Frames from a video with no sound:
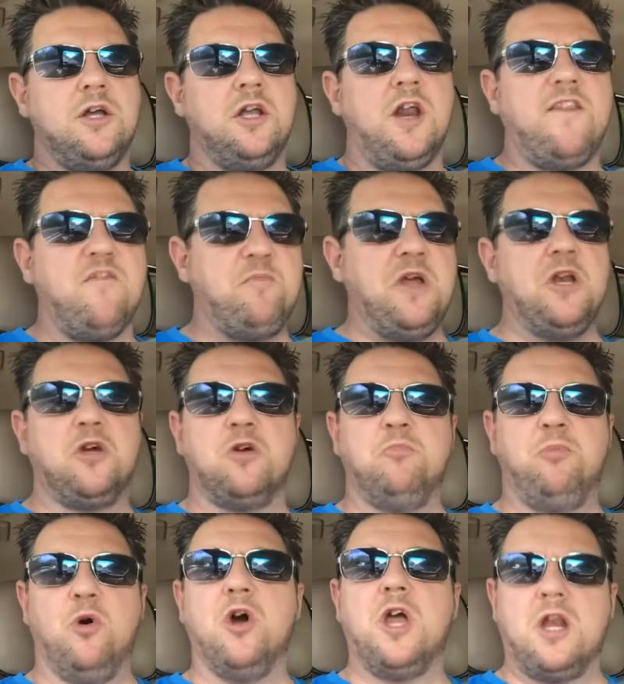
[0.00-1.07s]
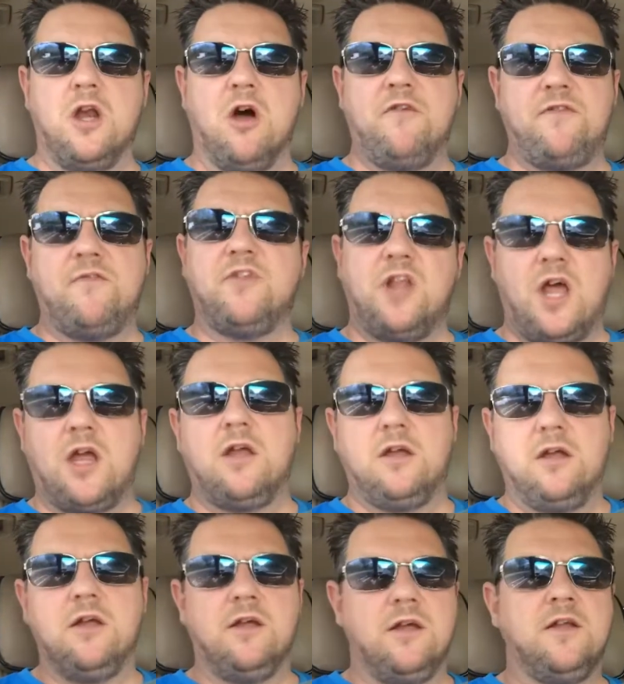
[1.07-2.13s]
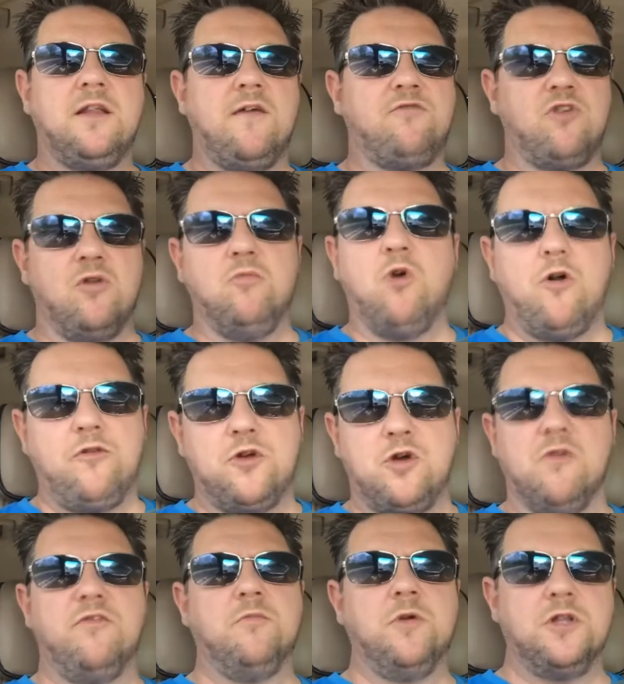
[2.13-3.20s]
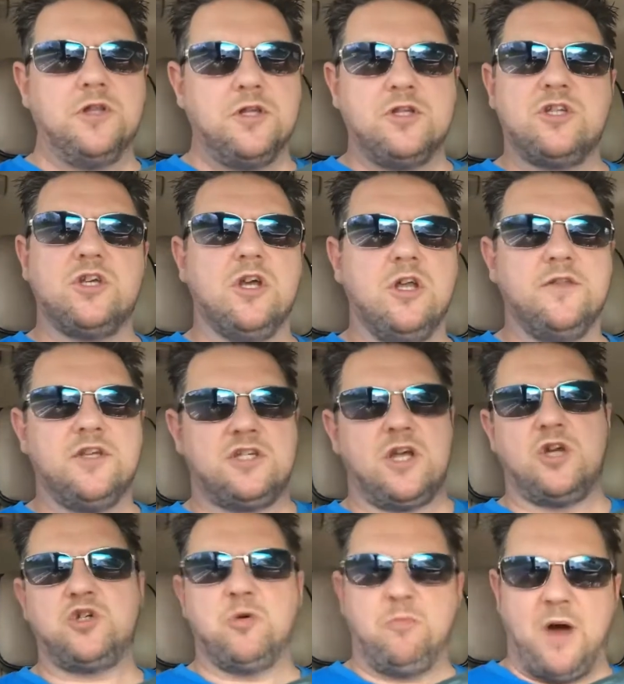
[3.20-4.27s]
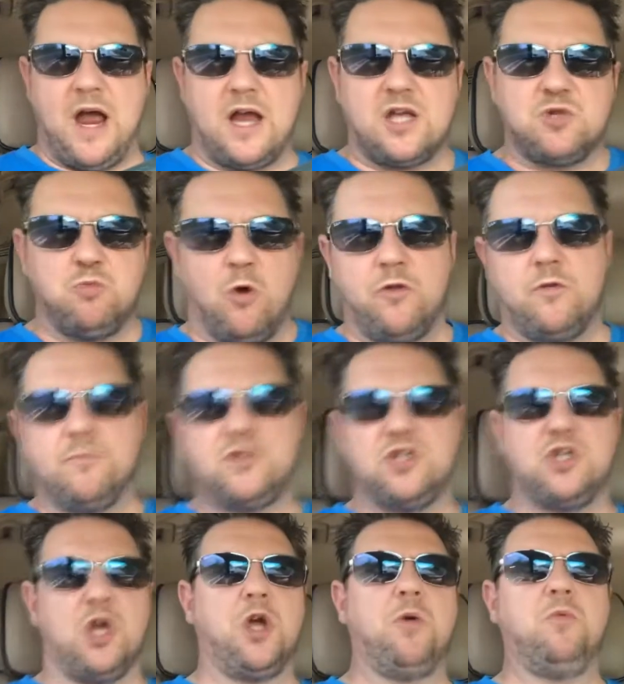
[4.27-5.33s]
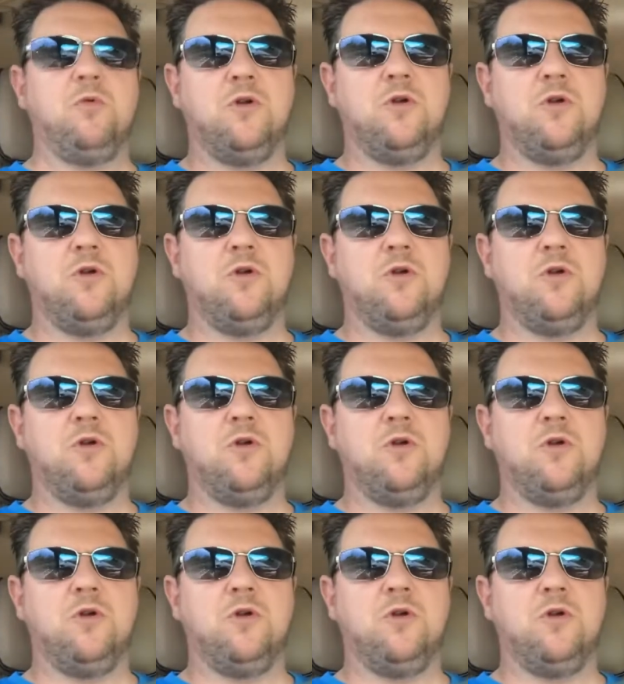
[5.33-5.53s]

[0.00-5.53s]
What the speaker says: You know, they've been a good boy in life, haven't they? They've done what the government, the central banks want them to do.